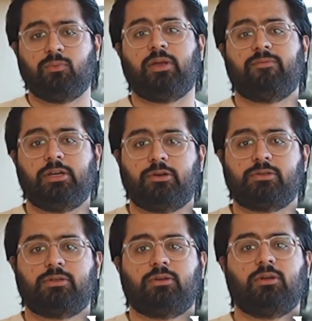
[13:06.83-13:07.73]
we have
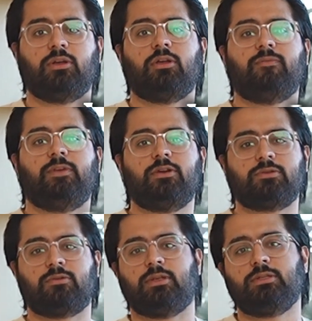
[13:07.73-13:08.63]
veneers. Veneers
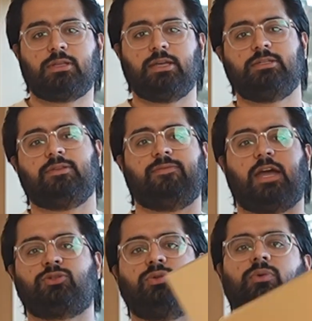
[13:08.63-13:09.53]
are thin slices of
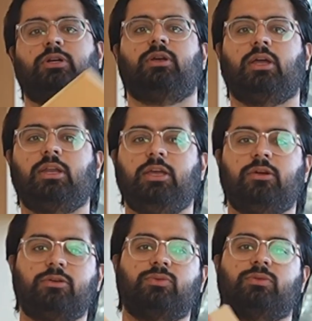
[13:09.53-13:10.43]
natural wood
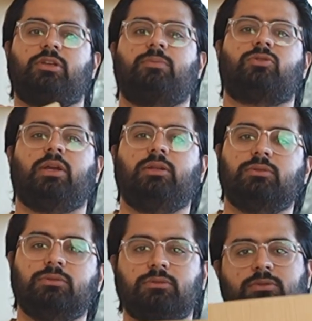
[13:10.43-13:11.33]
adhered to a substrate
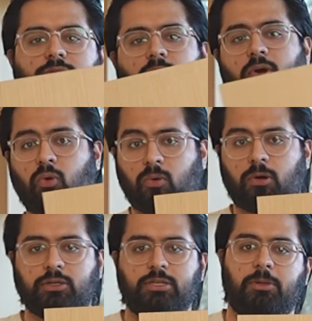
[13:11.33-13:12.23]
or
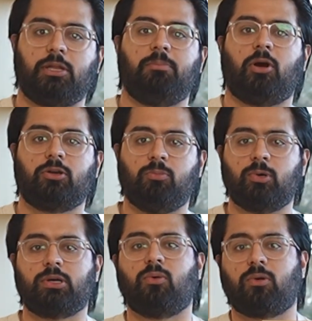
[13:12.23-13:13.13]
core, typically particle
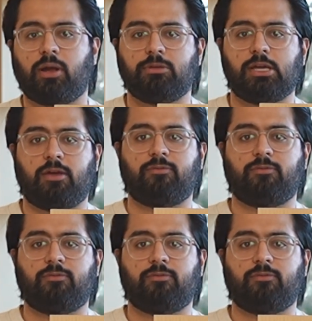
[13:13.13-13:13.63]
board or MDF.